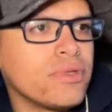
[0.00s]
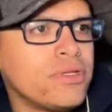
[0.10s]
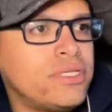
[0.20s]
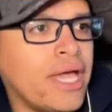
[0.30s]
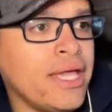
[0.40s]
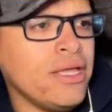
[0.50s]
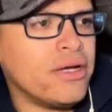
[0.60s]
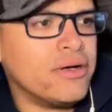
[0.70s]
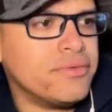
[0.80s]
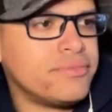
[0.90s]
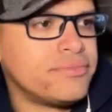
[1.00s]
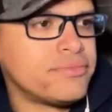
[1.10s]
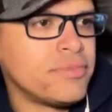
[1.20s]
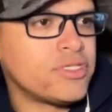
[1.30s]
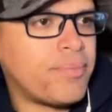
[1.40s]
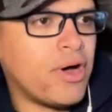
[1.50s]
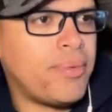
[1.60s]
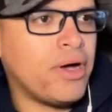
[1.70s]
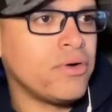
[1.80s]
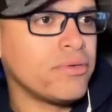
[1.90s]
Damn, so, Mr.
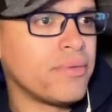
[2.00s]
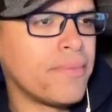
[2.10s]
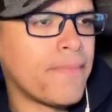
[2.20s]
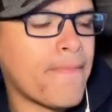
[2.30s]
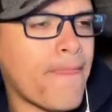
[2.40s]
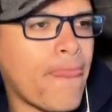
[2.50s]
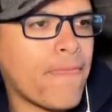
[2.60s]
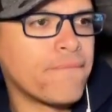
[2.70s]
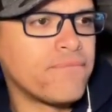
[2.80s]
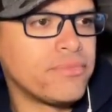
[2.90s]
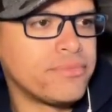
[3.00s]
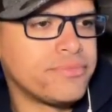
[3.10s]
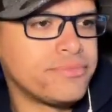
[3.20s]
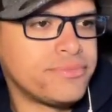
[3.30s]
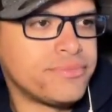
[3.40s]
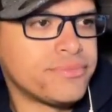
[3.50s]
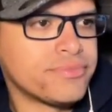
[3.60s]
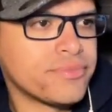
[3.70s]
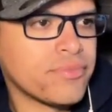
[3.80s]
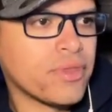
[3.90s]
Popo. Now that
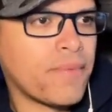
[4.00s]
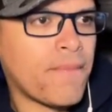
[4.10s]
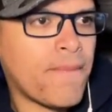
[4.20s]
explains a